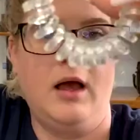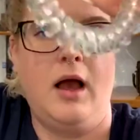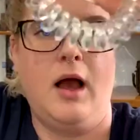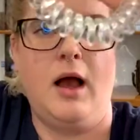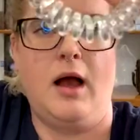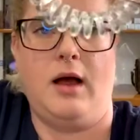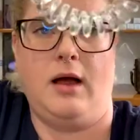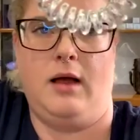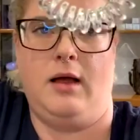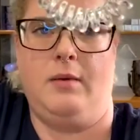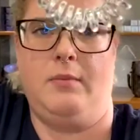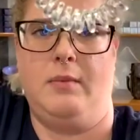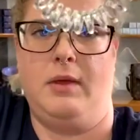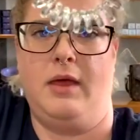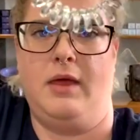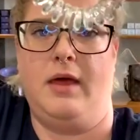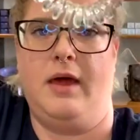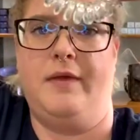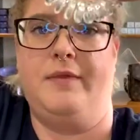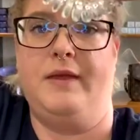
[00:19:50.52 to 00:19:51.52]

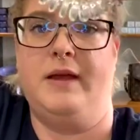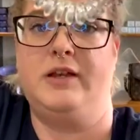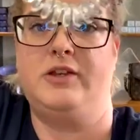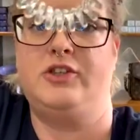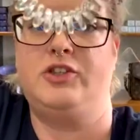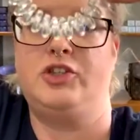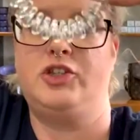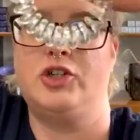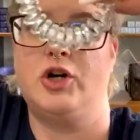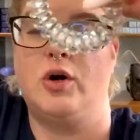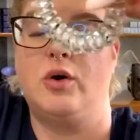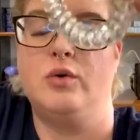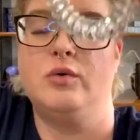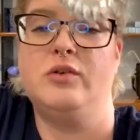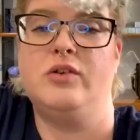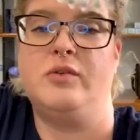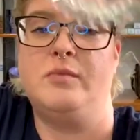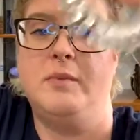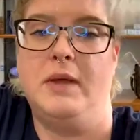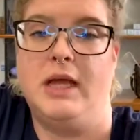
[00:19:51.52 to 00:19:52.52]
And they
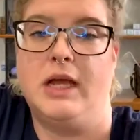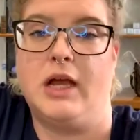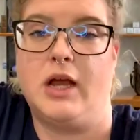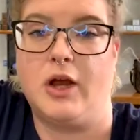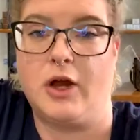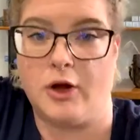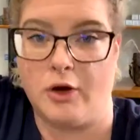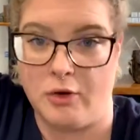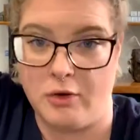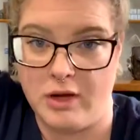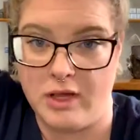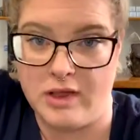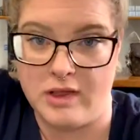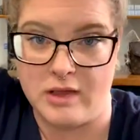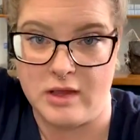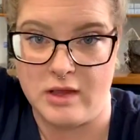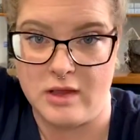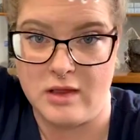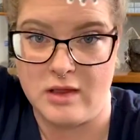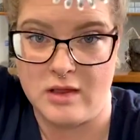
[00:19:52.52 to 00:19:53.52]
don't make
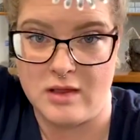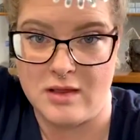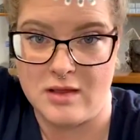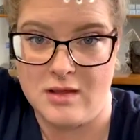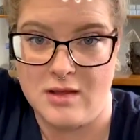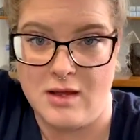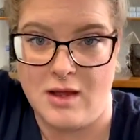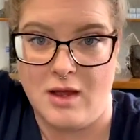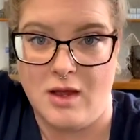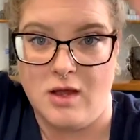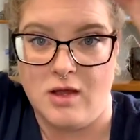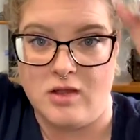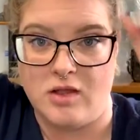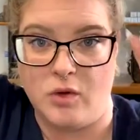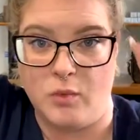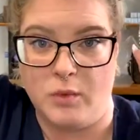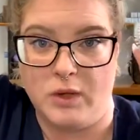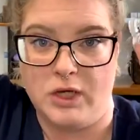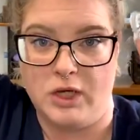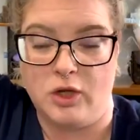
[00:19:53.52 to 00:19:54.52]
creases. So
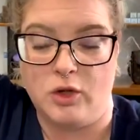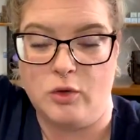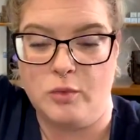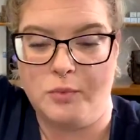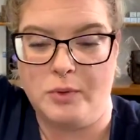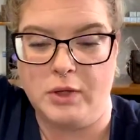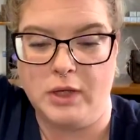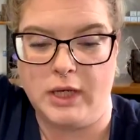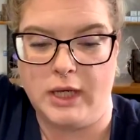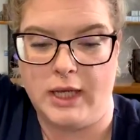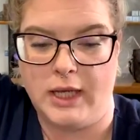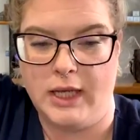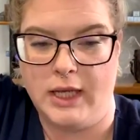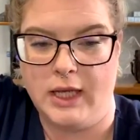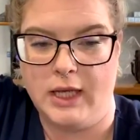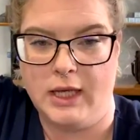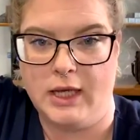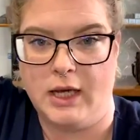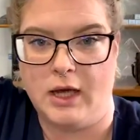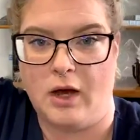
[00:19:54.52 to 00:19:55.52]
when you put
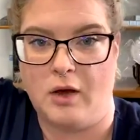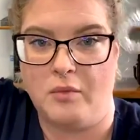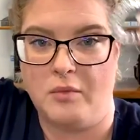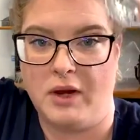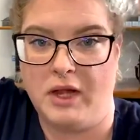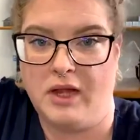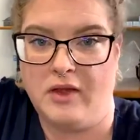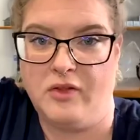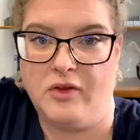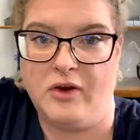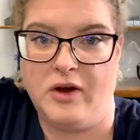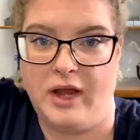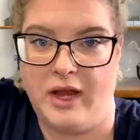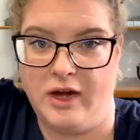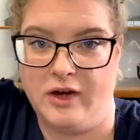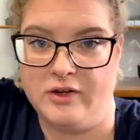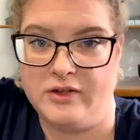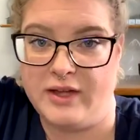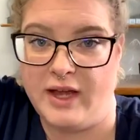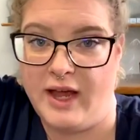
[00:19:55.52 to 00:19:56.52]
in a regular
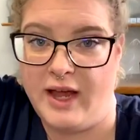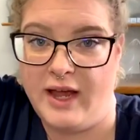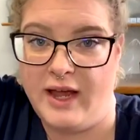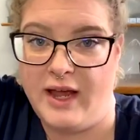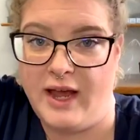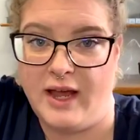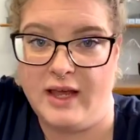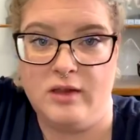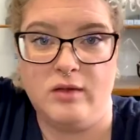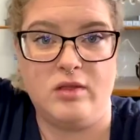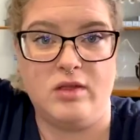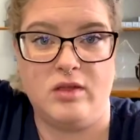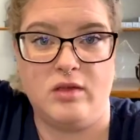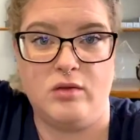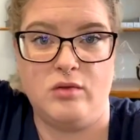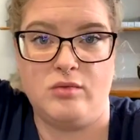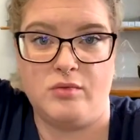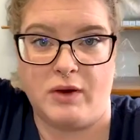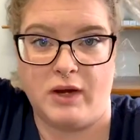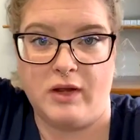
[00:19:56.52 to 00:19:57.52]
hair tie, I used to
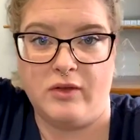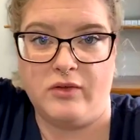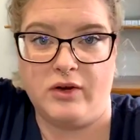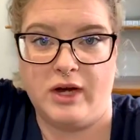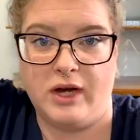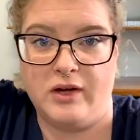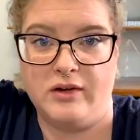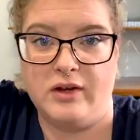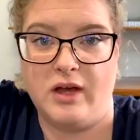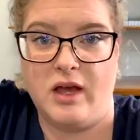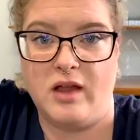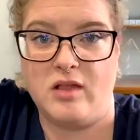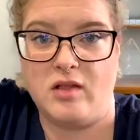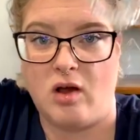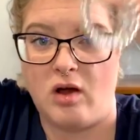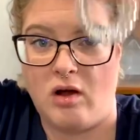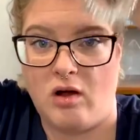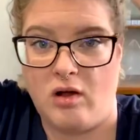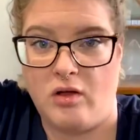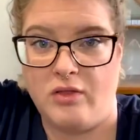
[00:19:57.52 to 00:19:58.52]
use regular hair ties
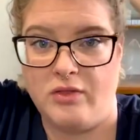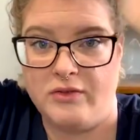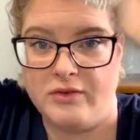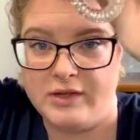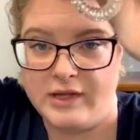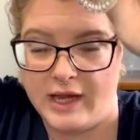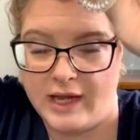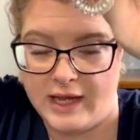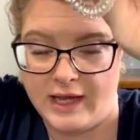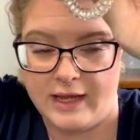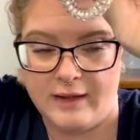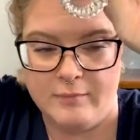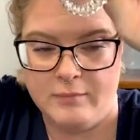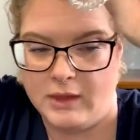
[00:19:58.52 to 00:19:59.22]
all the time.